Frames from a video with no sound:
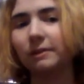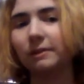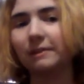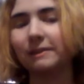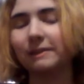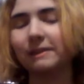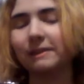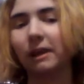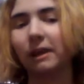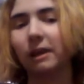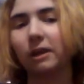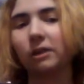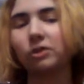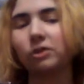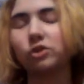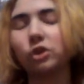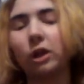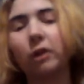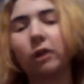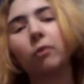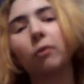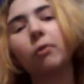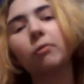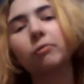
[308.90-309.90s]
Just like in
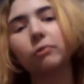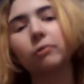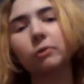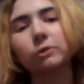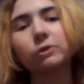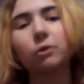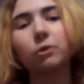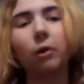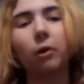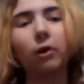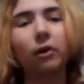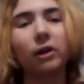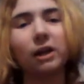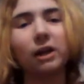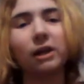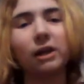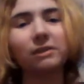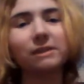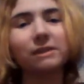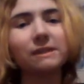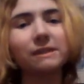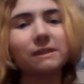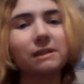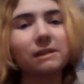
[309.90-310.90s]
general for Square
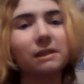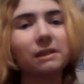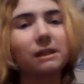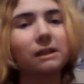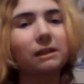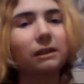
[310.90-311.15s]
Enix.